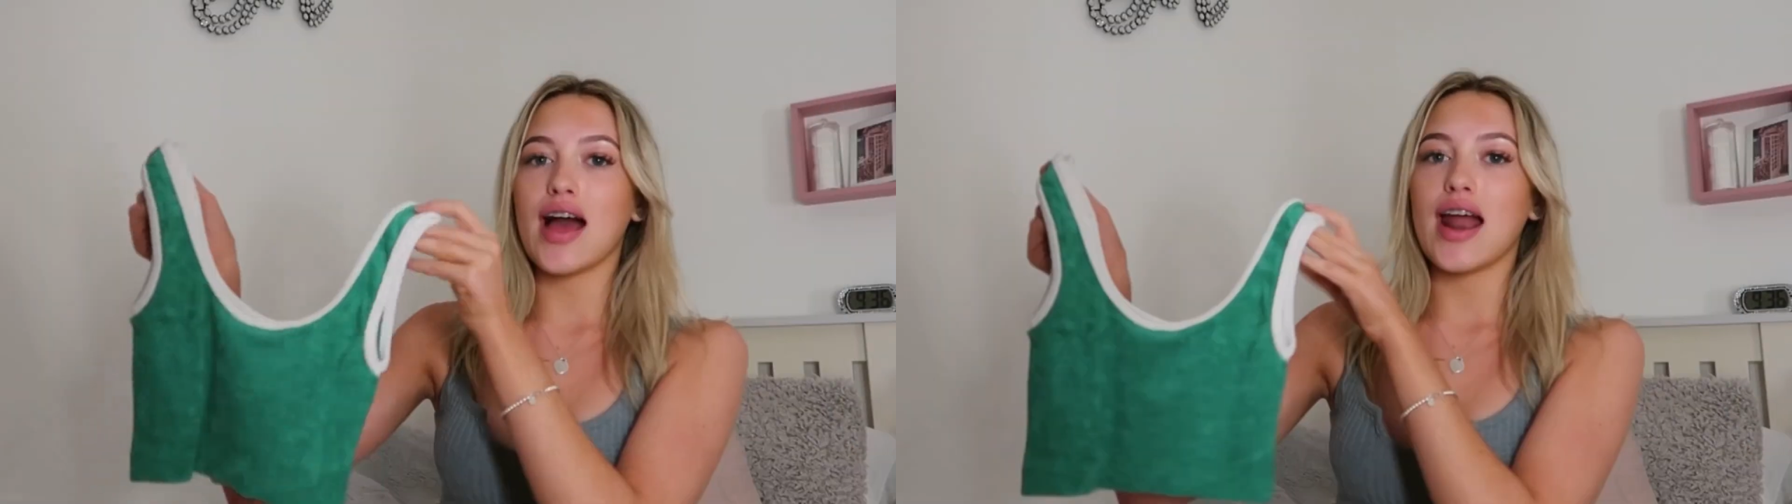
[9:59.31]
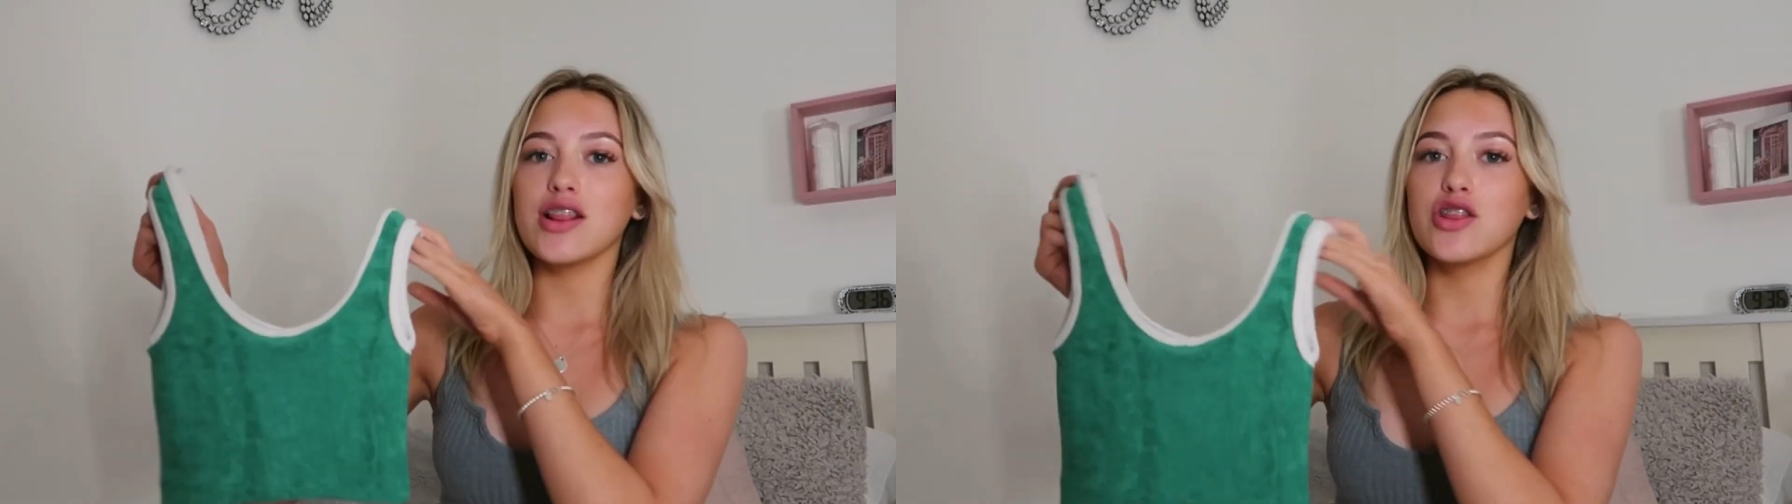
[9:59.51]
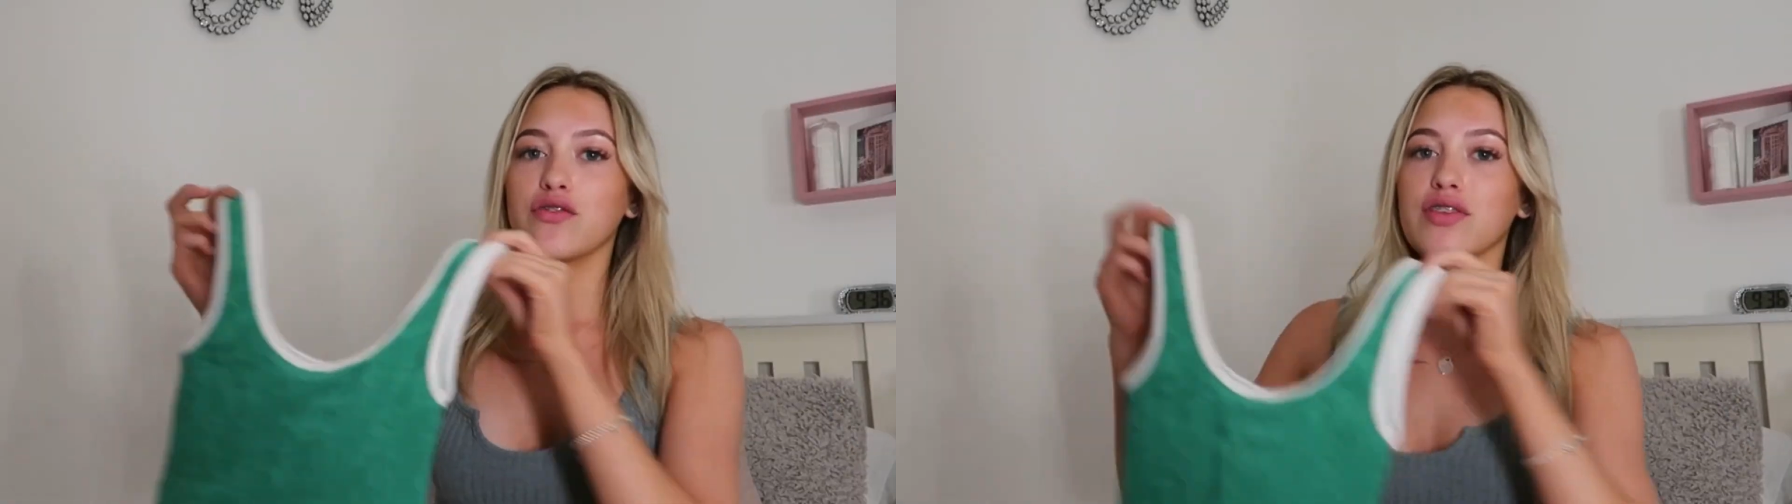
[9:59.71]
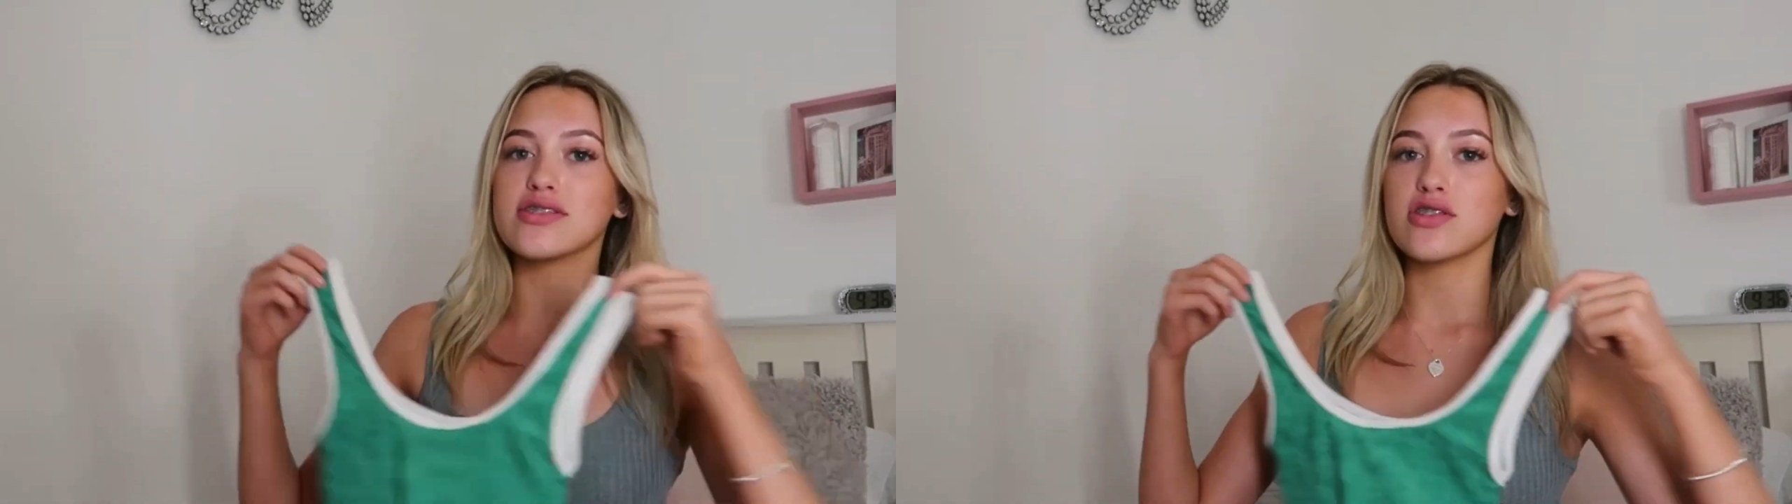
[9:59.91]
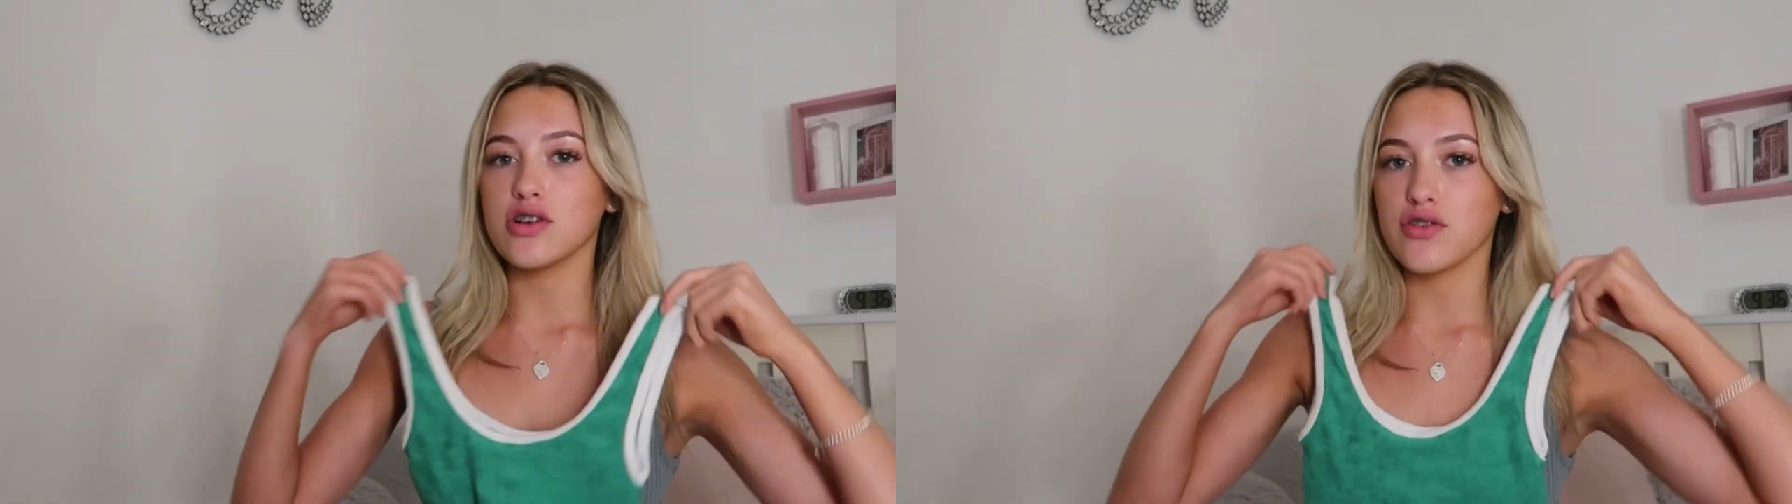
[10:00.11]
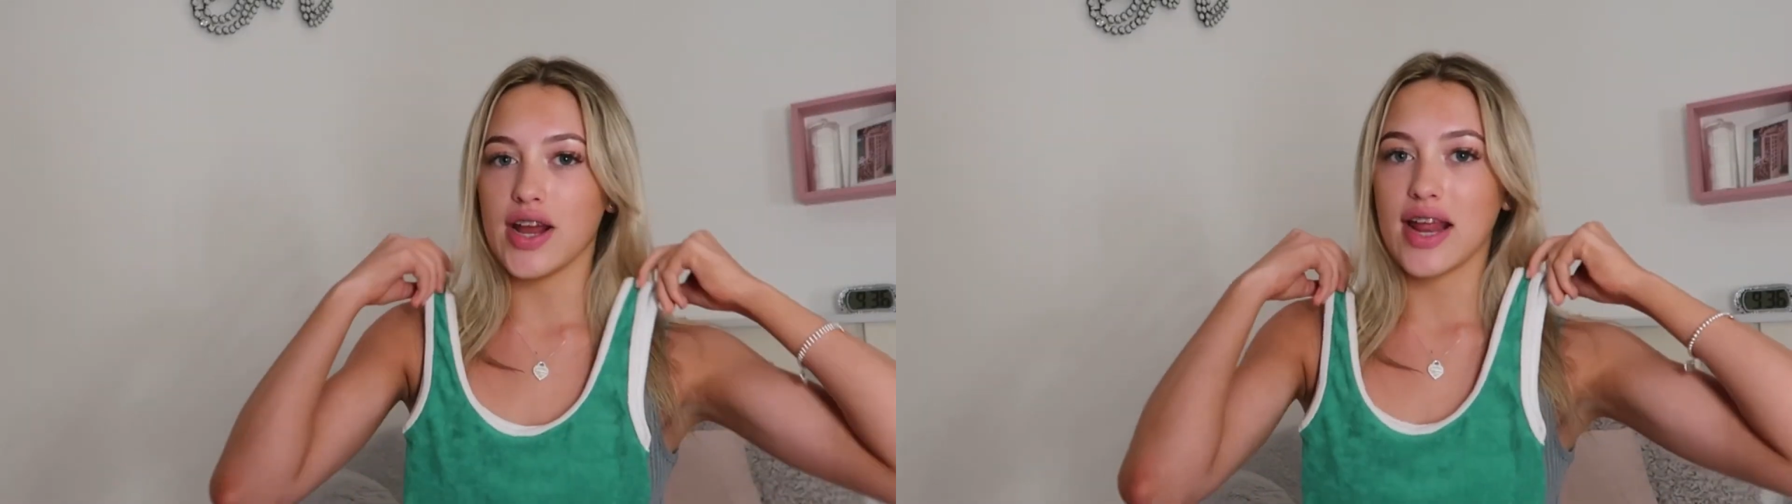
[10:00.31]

and I love this color green.